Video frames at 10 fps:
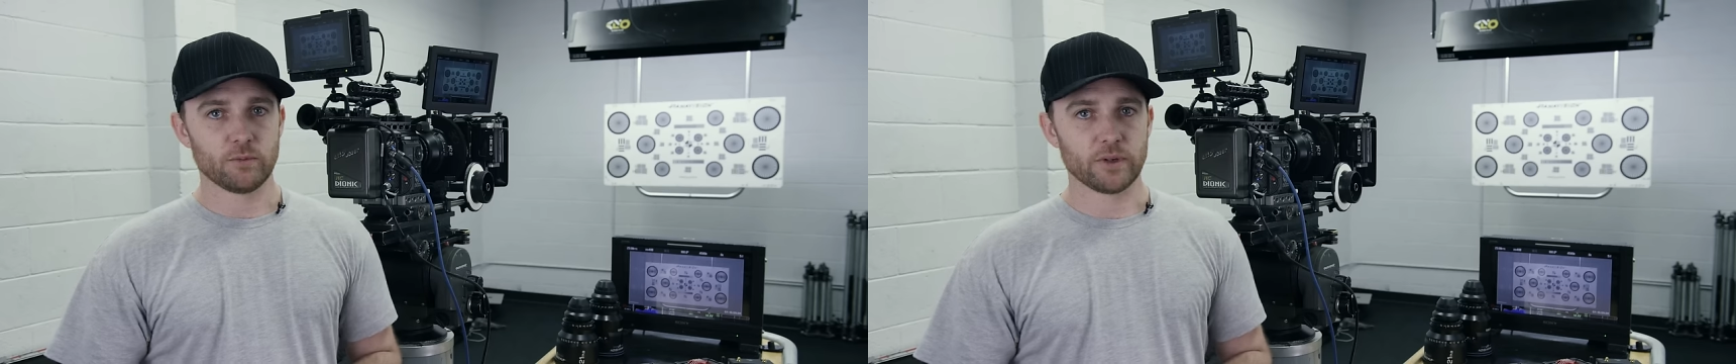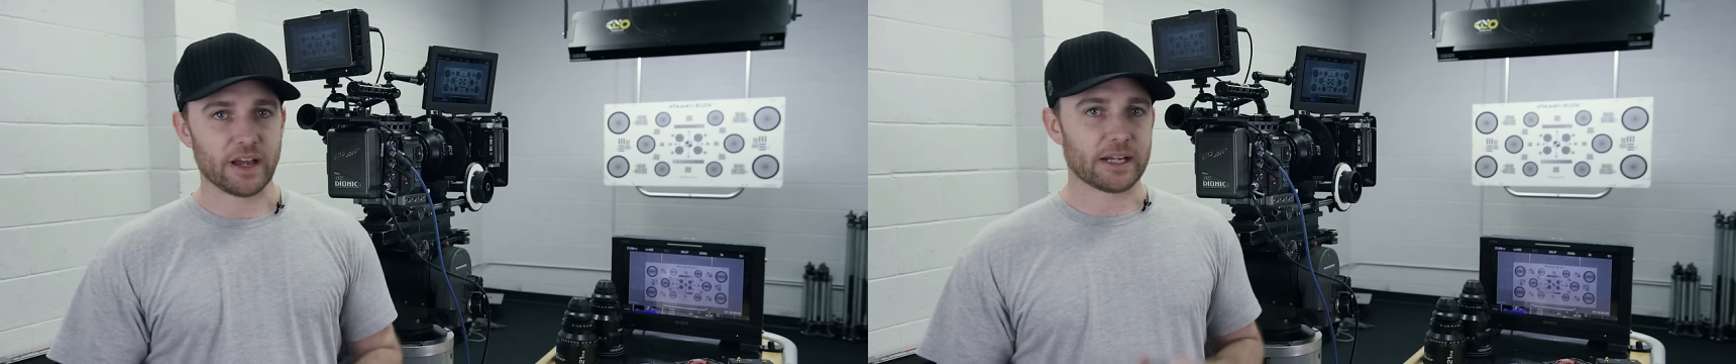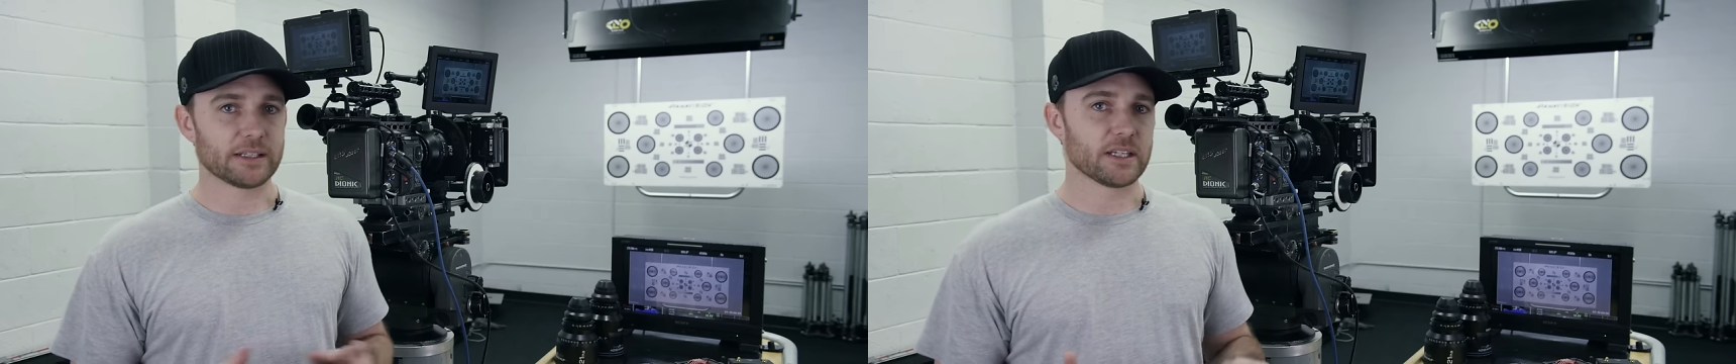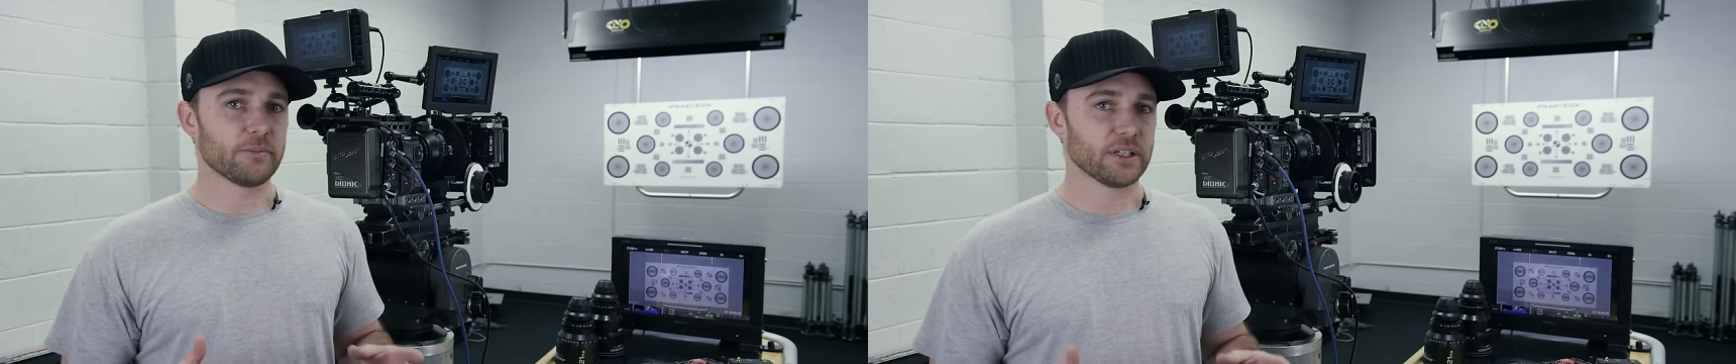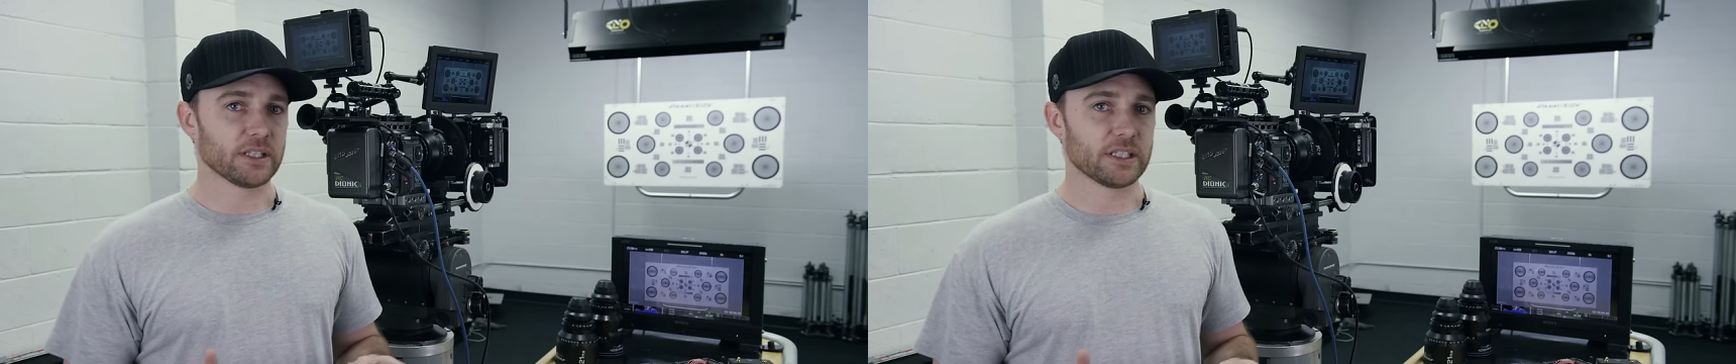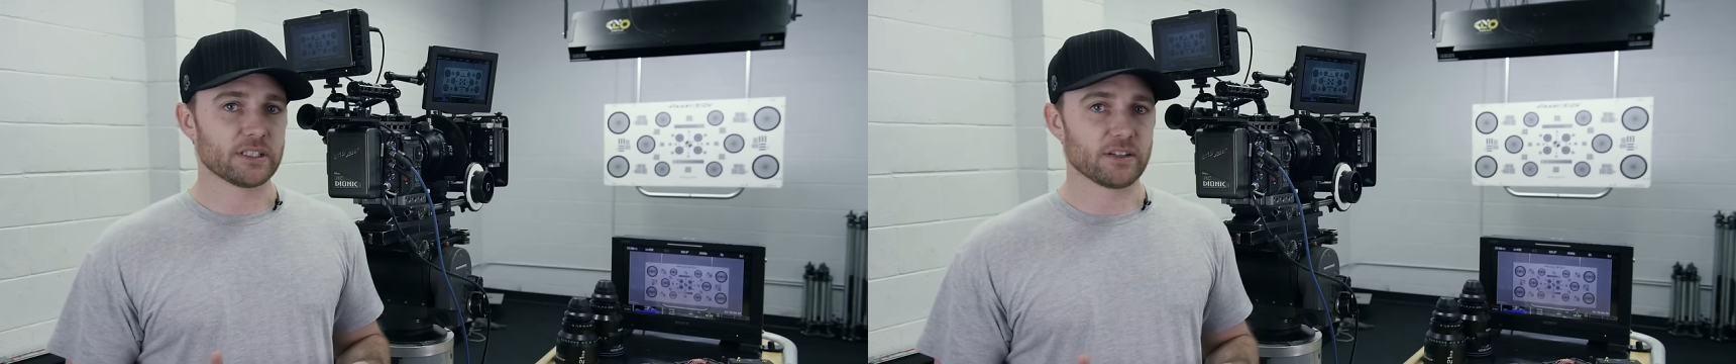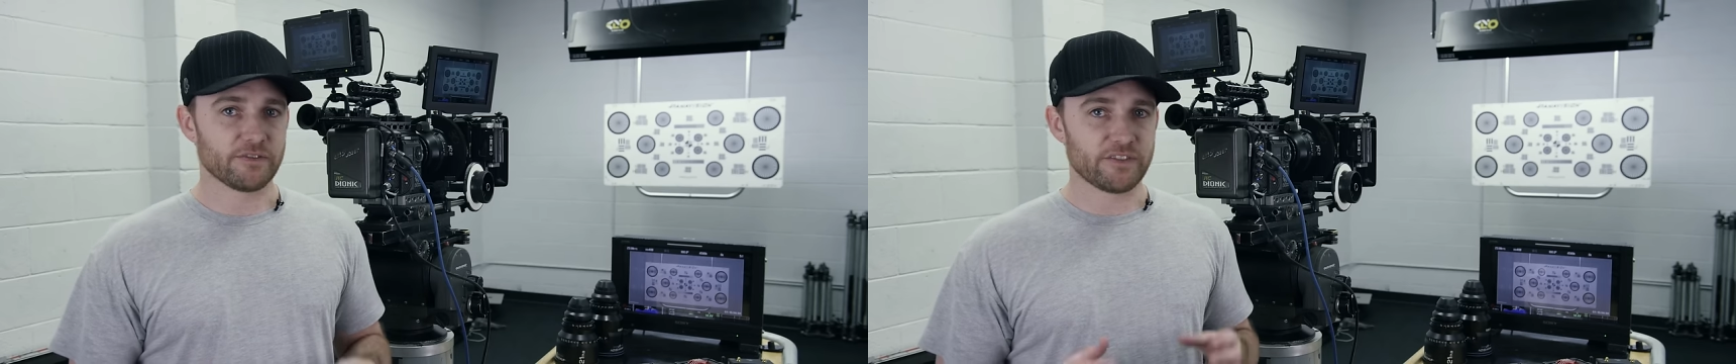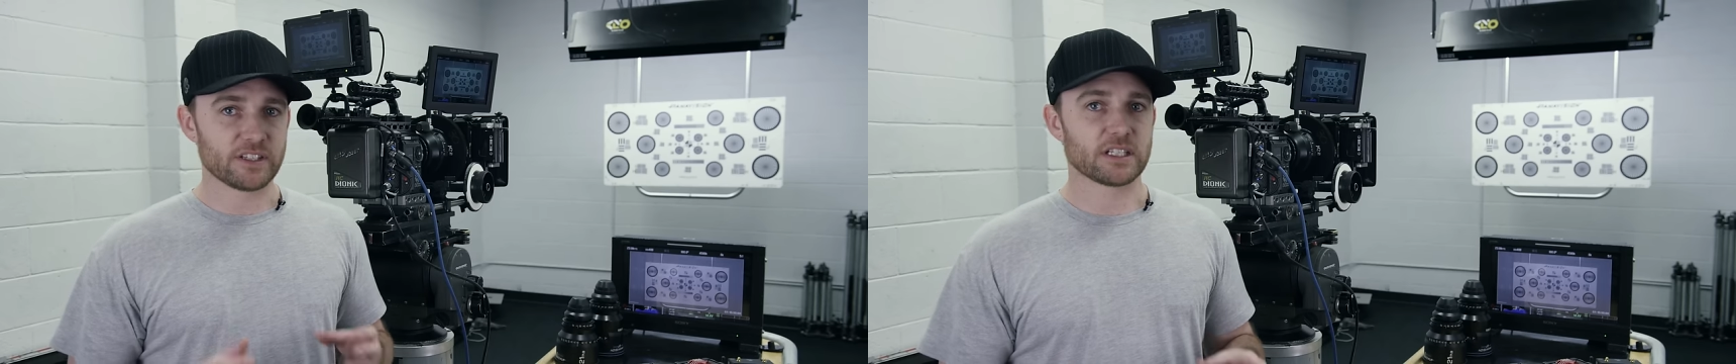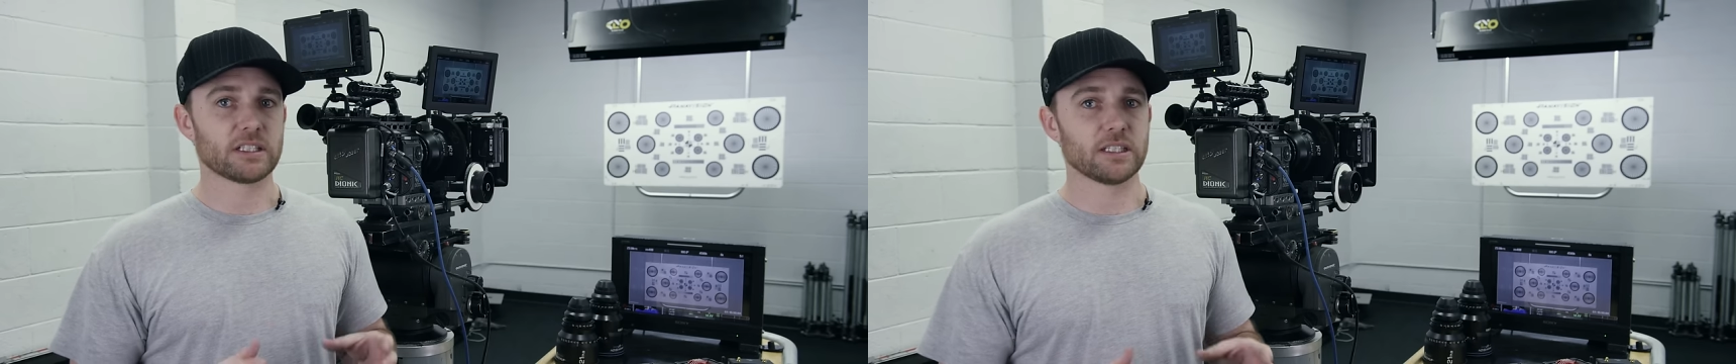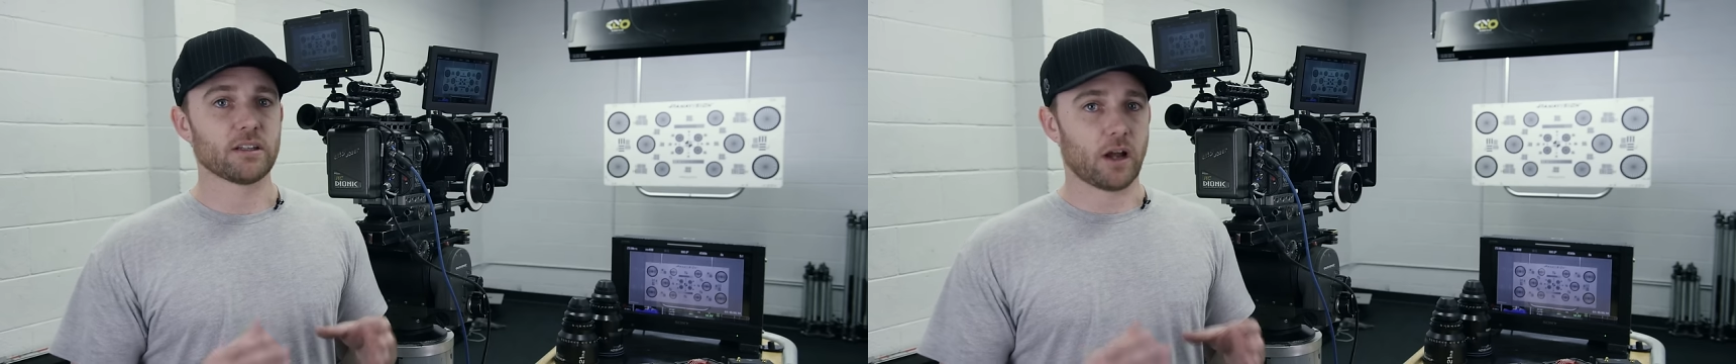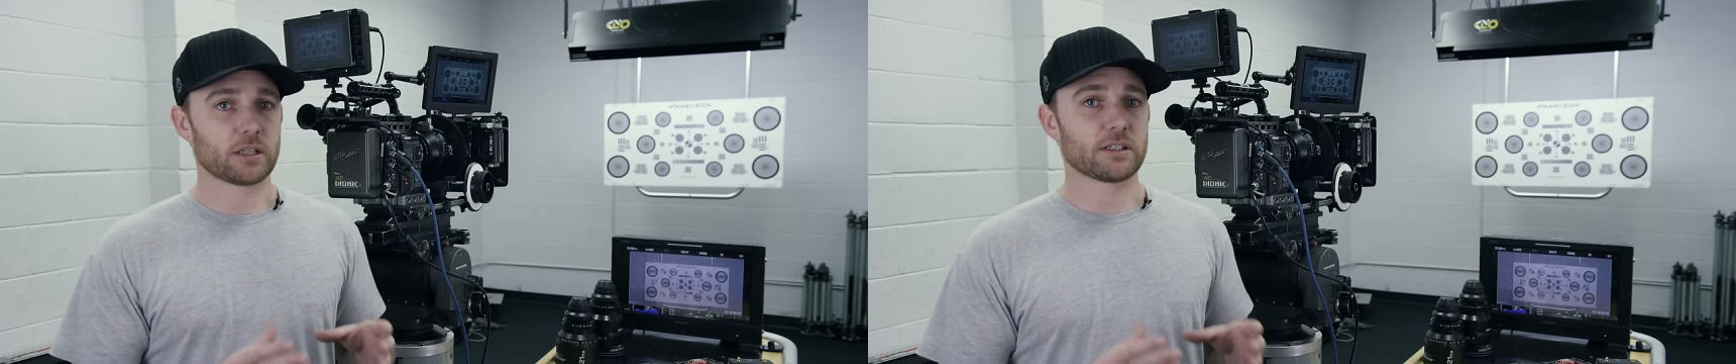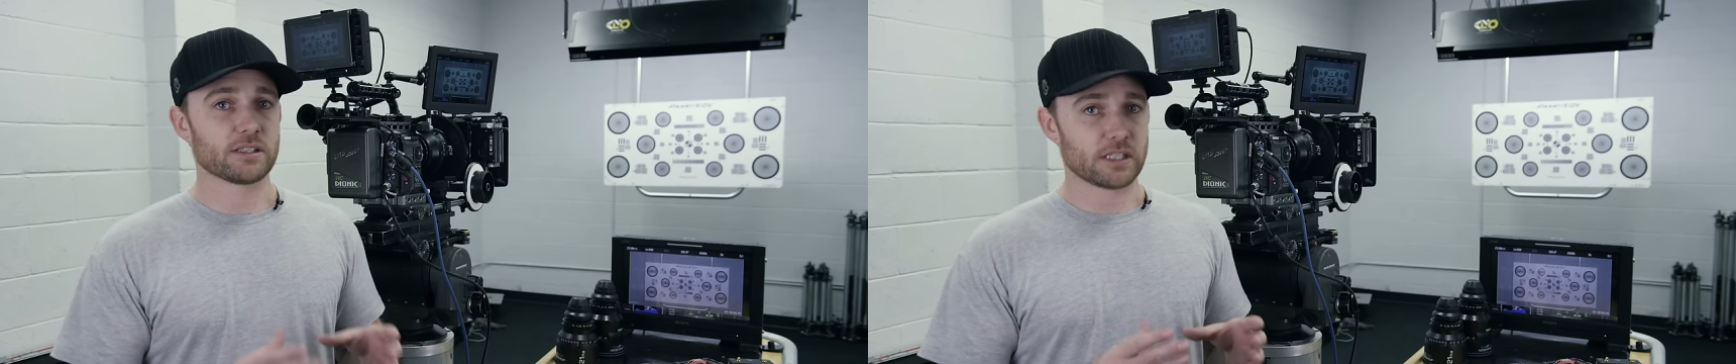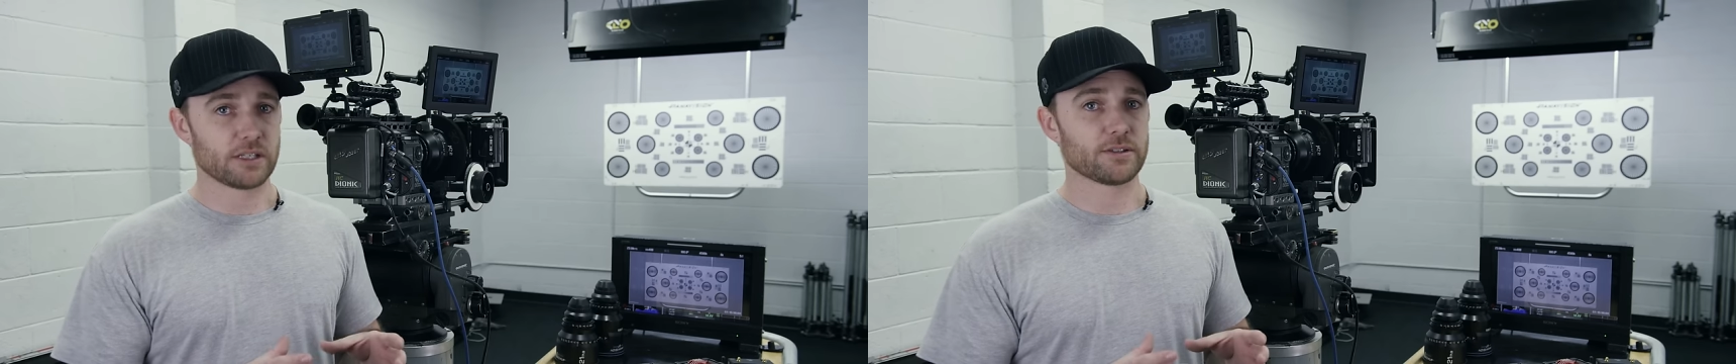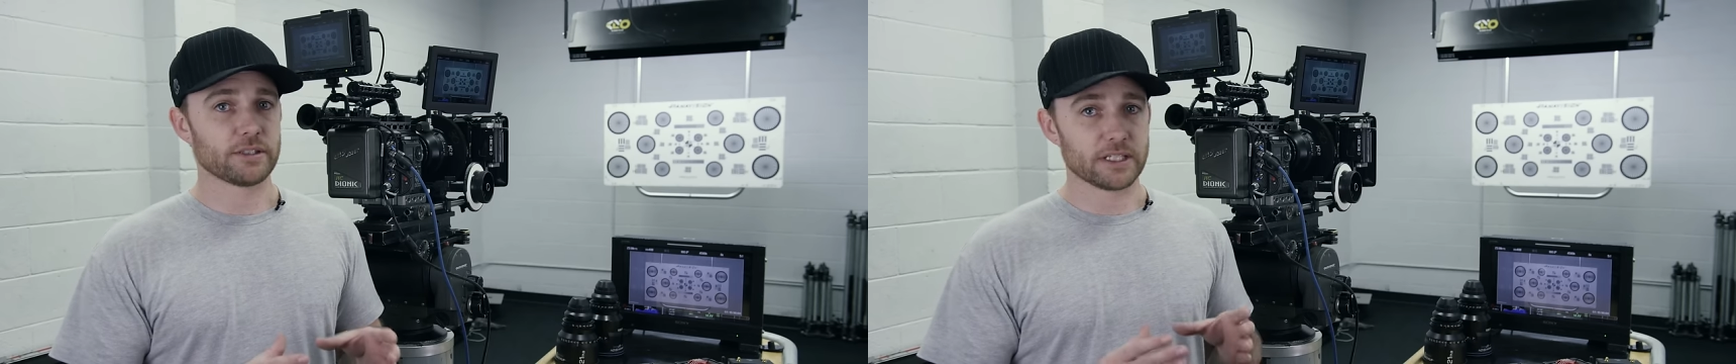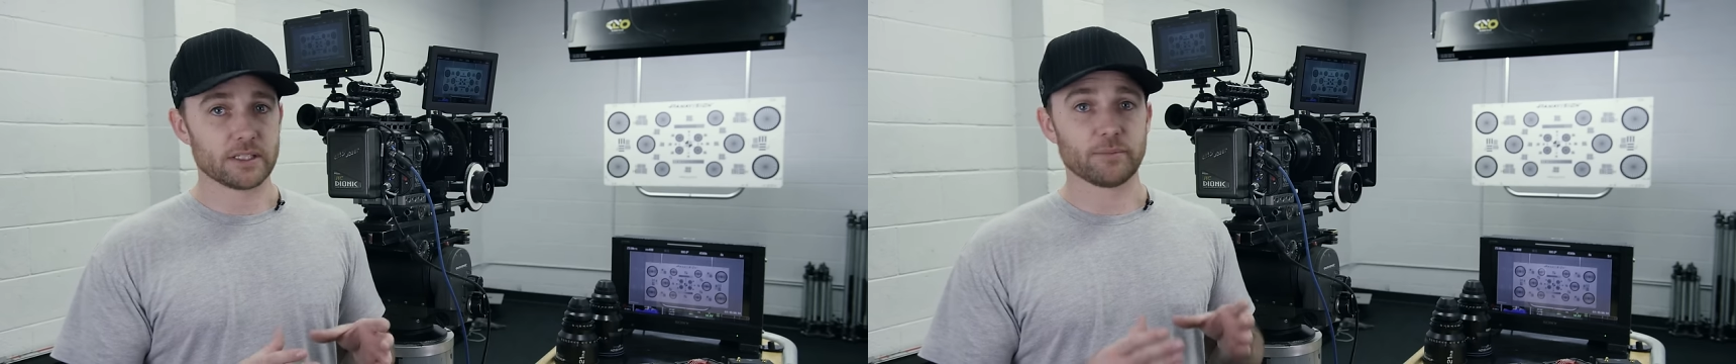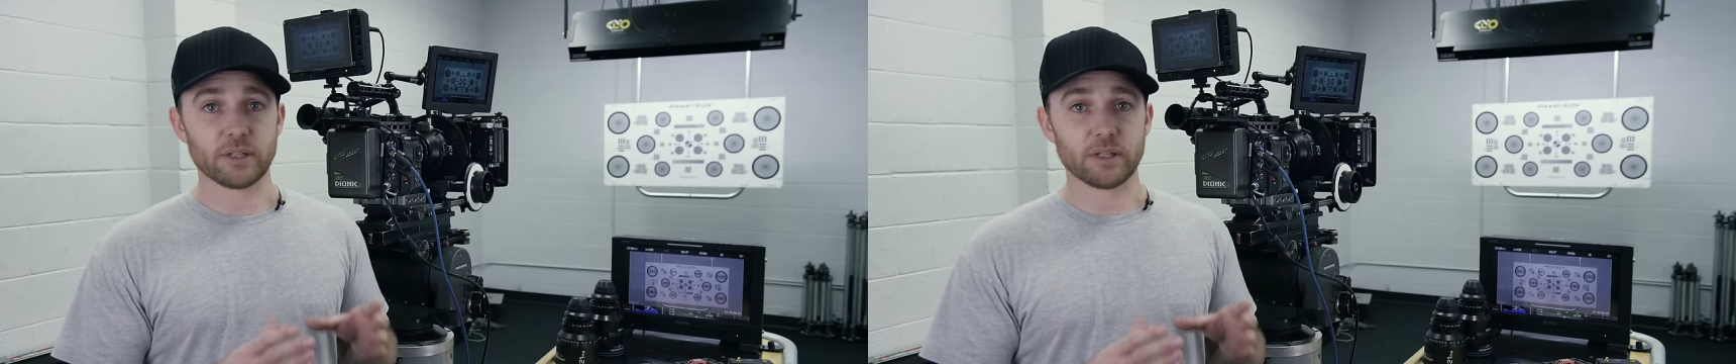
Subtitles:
We've added the ability to physically lock the sensor into